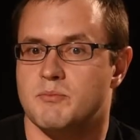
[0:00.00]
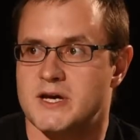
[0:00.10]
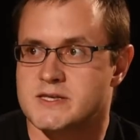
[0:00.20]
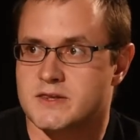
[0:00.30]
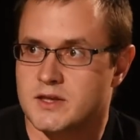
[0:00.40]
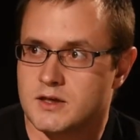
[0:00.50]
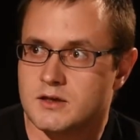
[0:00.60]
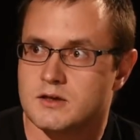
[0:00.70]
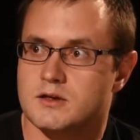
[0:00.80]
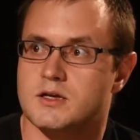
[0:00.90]
best thing
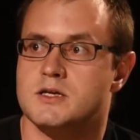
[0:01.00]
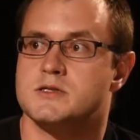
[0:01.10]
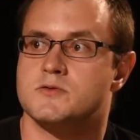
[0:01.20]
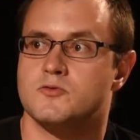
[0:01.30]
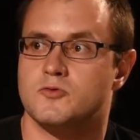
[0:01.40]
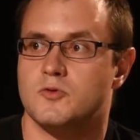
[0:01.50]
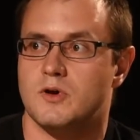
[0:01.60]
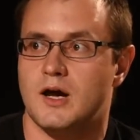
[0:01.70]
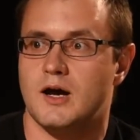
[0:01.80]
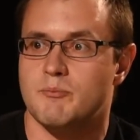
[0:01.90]
is to
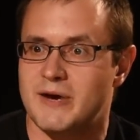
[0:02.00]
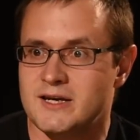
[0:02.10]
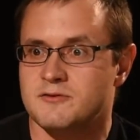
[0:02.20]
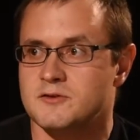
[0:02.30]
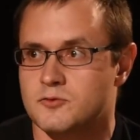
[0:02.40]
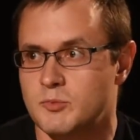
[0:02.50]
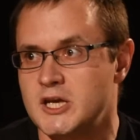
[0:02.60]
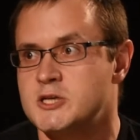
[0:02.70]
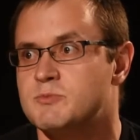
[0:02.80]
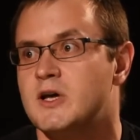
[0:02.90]
benefit from
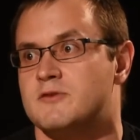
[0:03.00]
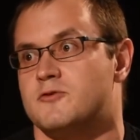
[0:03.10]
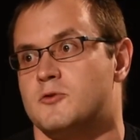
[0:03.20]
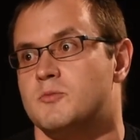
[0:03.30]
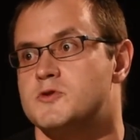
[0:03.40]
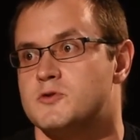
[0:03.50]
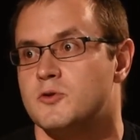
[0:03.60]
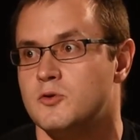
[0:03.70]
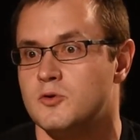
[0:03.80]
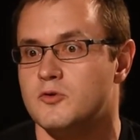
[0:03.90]
each platform. So
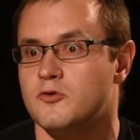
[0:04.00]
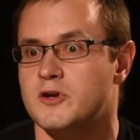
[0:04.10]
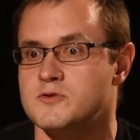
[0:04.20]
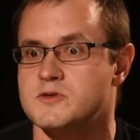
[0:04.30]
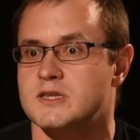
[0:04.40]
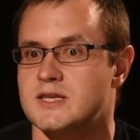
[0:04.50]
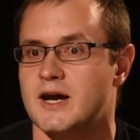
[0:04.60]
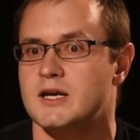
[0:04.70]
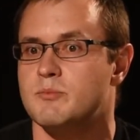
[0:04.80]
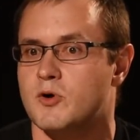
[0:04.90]
you reuse the
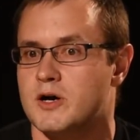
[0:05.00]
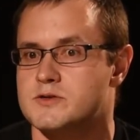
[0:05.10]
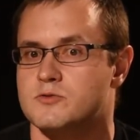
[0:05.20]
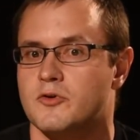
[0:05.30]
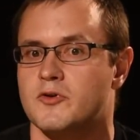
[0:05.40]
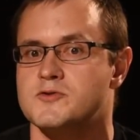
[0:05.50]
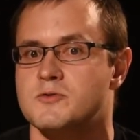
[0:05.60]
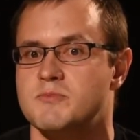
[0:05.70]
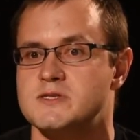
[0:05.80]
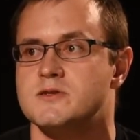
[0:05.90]
tiny parts, or reuse
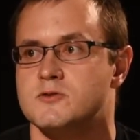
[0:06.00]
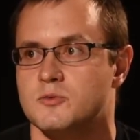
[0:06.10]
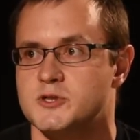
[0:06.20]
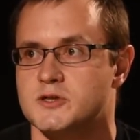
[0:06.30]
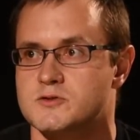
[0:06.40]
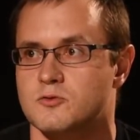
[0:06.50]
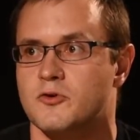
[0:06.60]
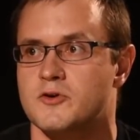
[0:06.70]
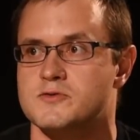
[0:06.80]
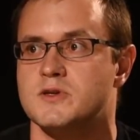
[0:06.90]
the business objects, or
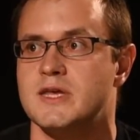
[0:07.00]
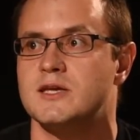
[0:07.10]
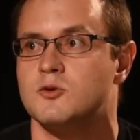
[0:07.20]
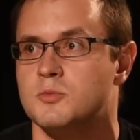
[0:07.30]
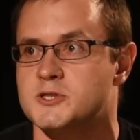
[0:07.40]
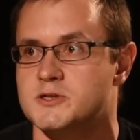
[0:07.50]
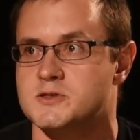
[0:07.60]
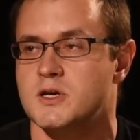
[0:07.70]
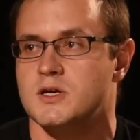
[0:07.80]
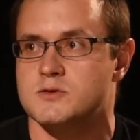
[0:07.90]
reuse the data
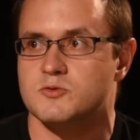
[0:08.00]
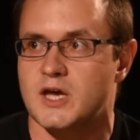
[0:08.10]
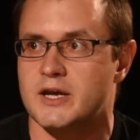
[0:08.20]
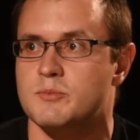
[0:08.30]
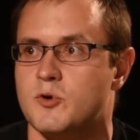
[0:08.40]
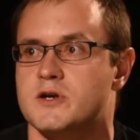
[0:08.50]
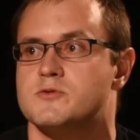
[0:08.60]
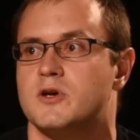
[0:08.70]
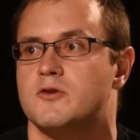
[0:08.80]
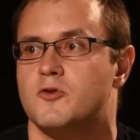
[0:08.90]
objects. So tiny parts
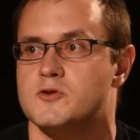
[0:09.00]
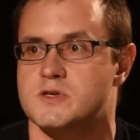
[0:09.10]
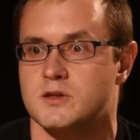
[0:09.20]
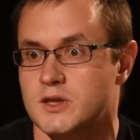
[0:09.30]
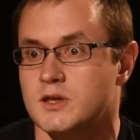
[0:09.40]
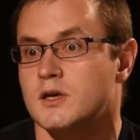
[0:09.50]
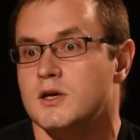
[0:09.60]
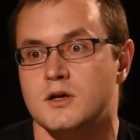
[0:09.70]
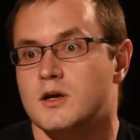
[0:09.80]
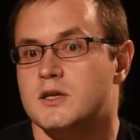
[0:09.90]
you can reuse. And then
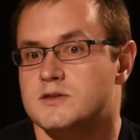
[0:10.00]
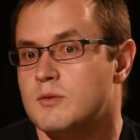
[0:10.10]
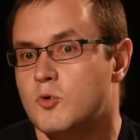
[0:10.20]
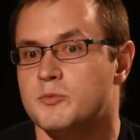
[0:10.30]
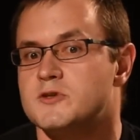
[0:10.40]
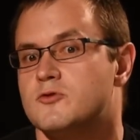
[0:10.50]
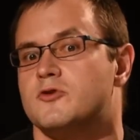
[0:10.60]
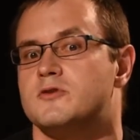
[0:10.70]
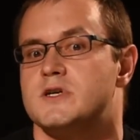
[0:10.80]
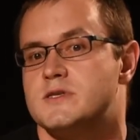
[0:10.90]
at some moment you
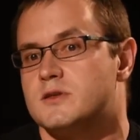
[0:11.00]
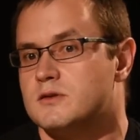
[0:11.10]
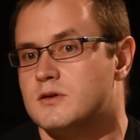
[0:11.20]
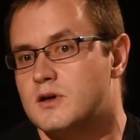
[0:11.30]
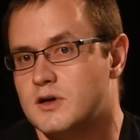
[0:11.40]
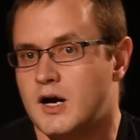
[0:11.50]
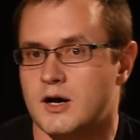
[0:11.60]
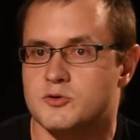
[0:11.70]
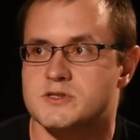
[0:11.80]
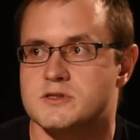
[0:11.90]
realize that
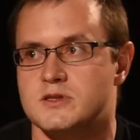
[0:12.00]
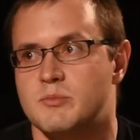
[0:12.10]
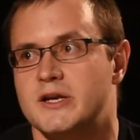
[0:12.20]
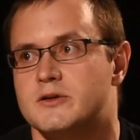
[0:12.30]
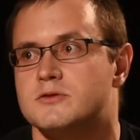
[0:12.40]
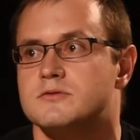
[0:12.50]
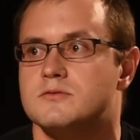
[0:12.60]
how it's the better